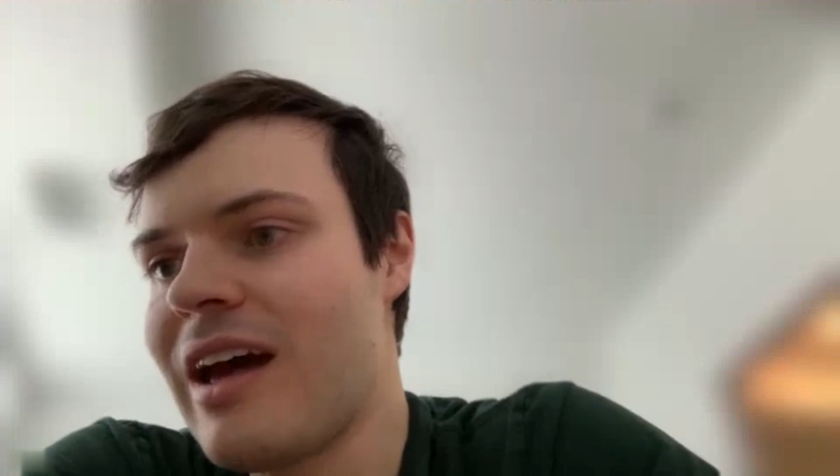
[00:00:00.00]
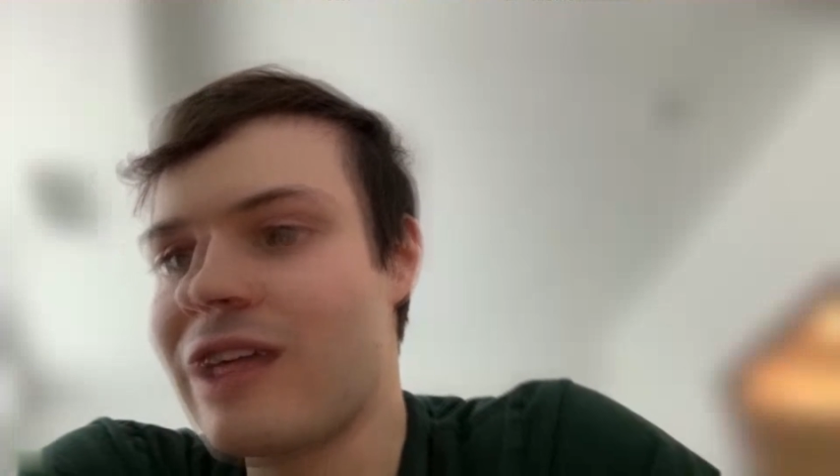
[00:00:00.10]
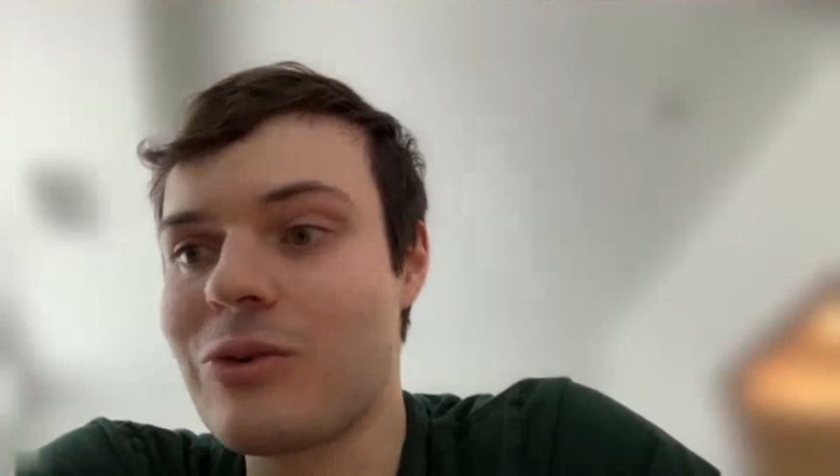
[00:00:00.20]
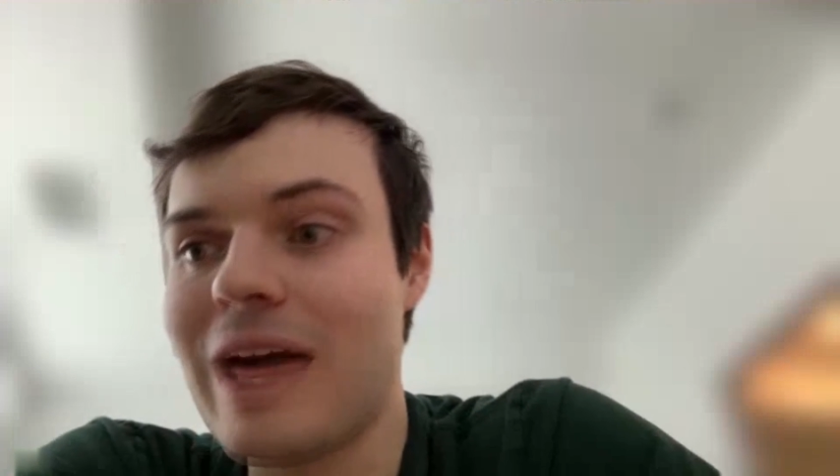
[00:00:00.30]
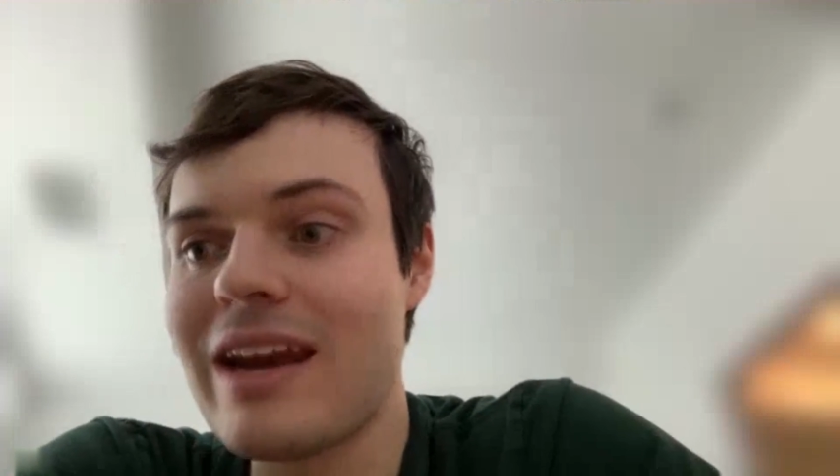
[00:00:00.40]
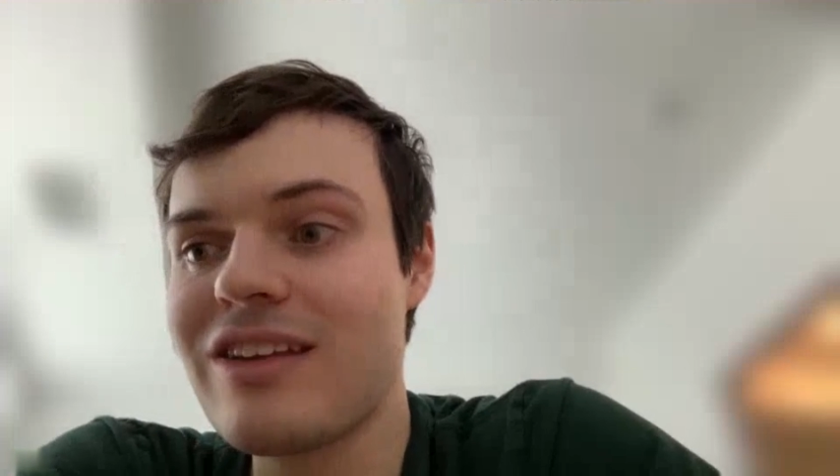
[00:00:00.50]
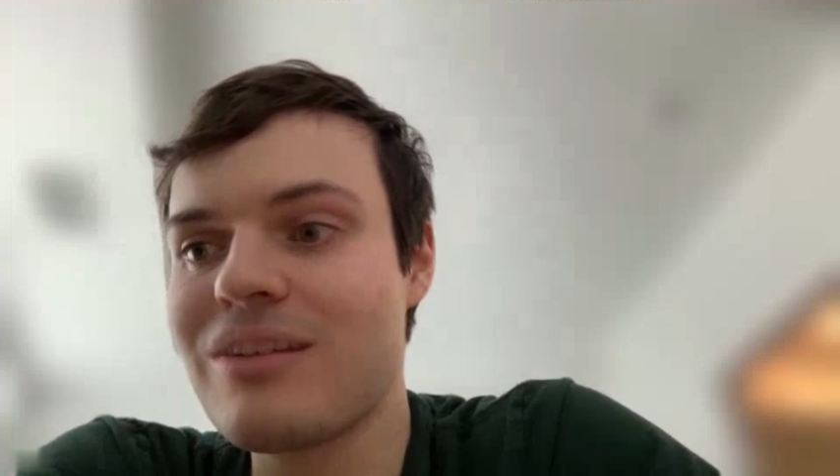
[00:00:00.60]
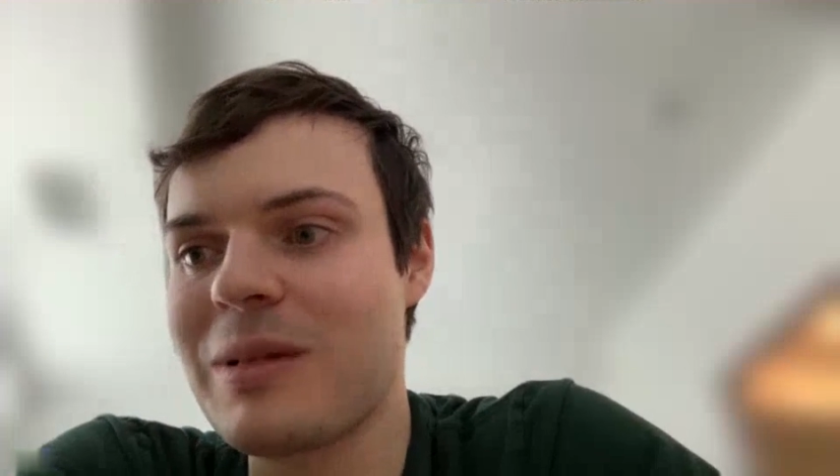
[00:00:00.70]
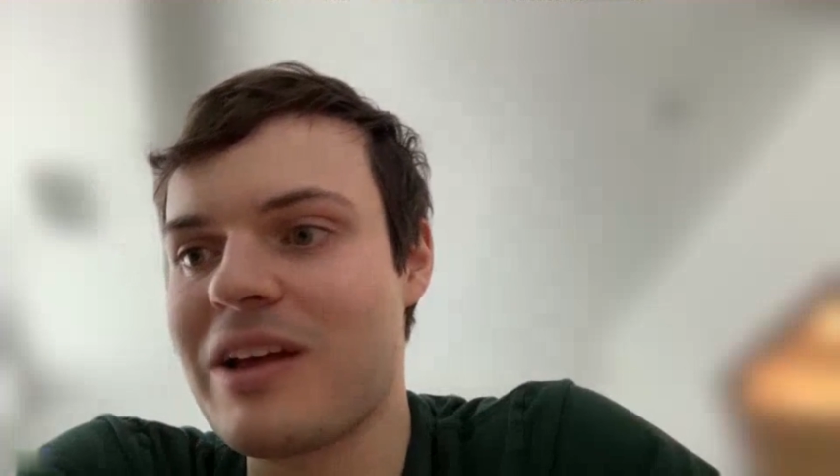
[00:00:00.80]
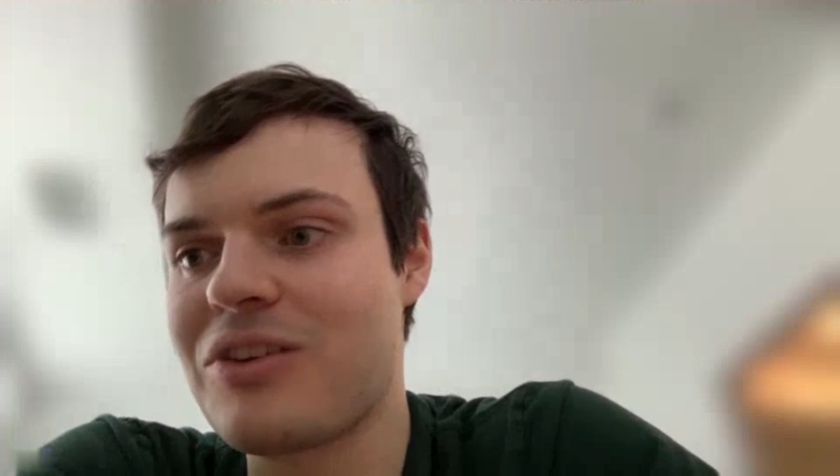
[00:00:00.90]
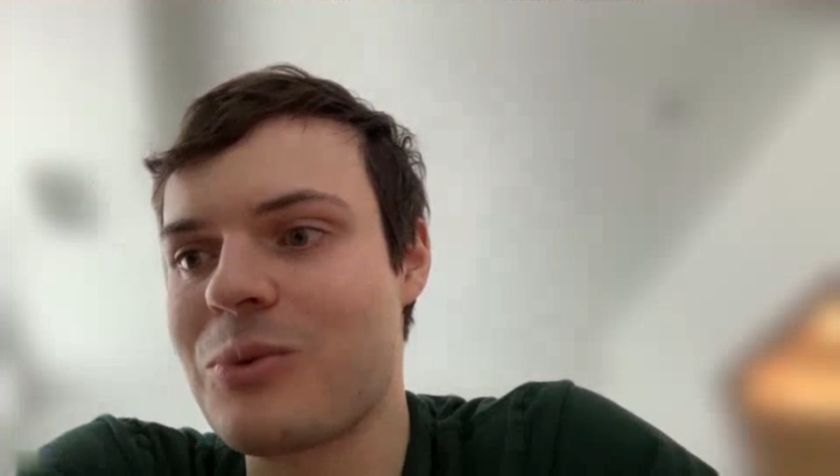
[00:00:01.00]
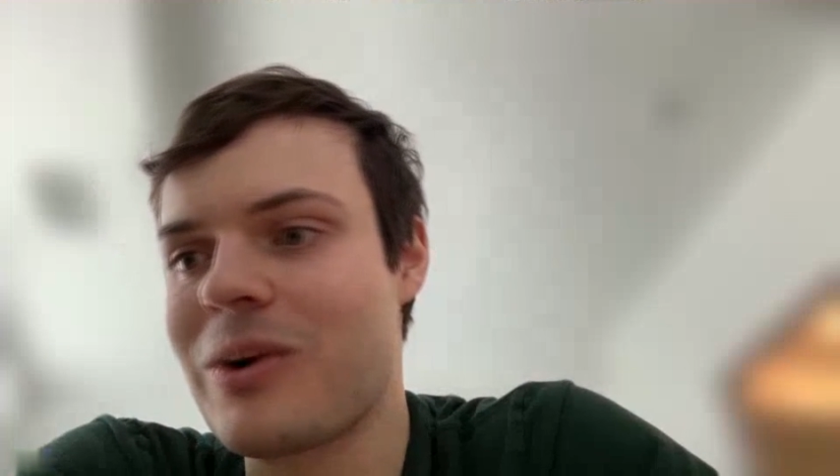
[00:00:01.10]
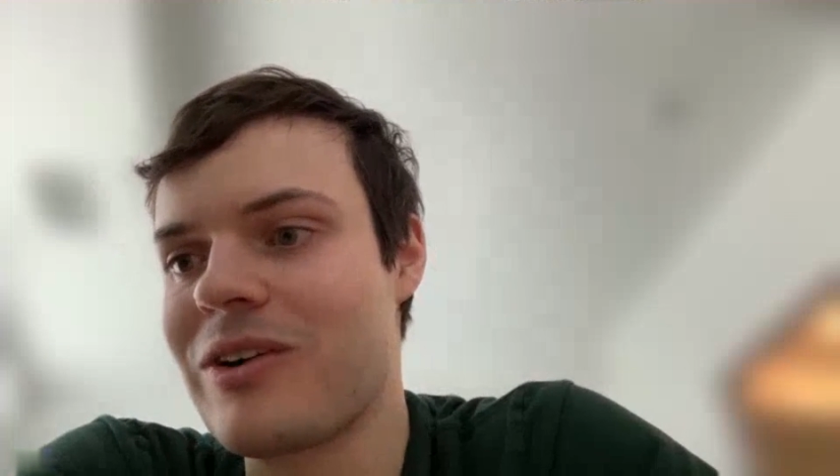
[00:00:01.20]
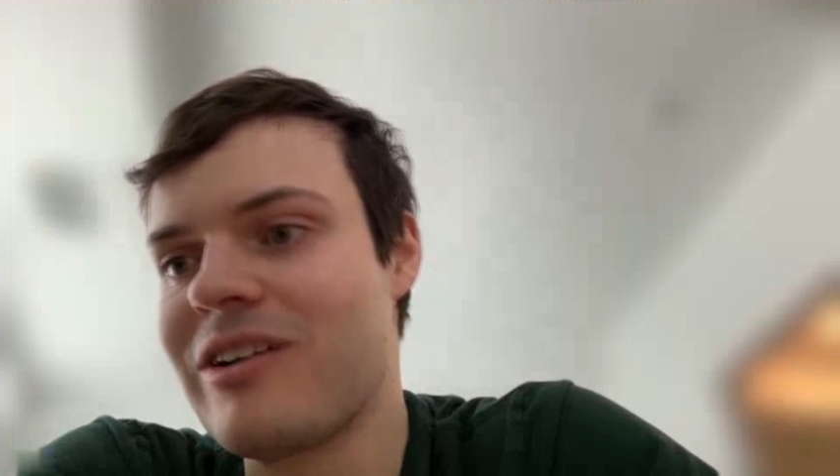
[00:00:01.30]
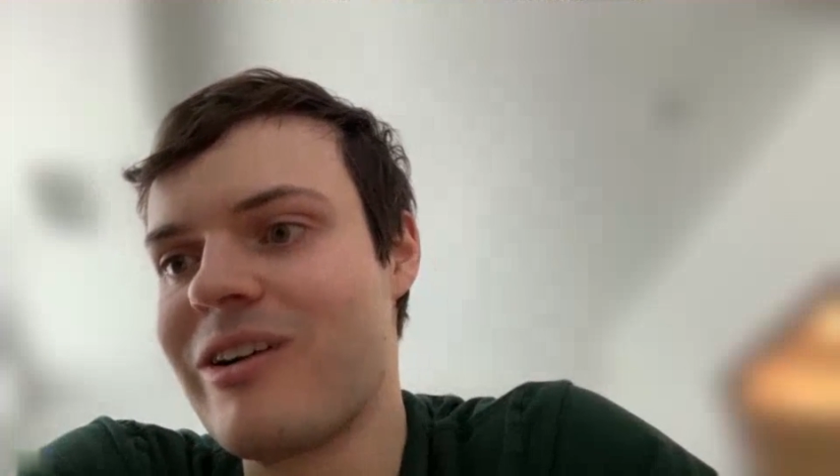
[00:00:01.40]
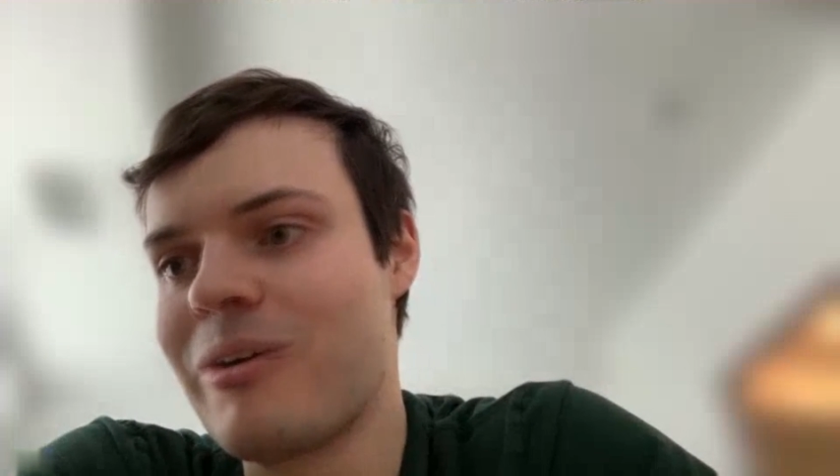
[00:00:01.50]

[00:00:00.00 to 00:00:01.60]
And so that is a place where,